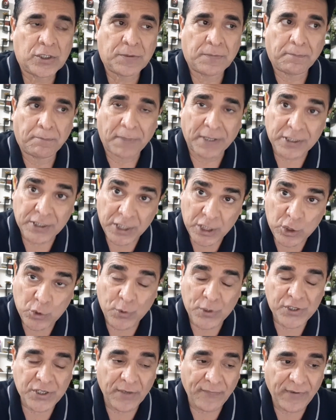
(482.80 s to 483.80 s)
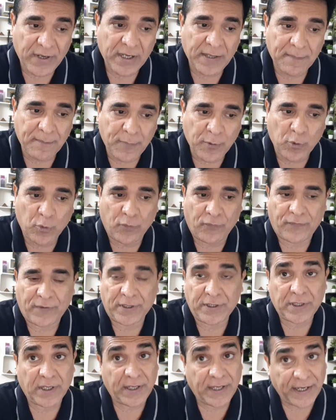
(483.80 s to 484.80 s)
But situation will improve
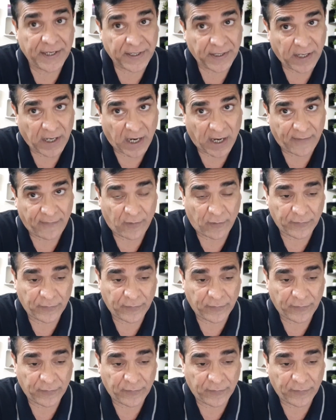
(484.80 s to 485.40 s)
in the later half